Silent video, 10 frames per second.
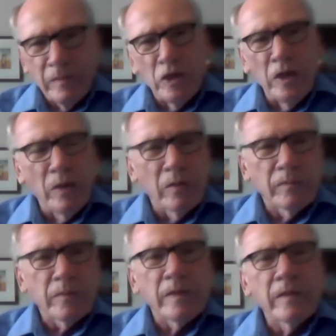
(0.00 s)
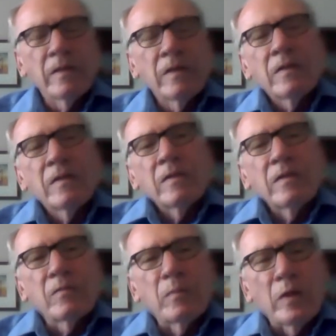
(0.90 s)
CHEO for
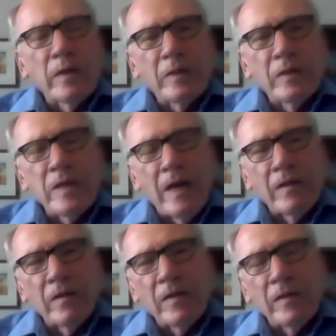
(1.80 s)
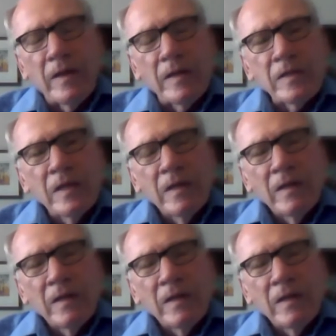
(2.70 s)
you put up the data on that.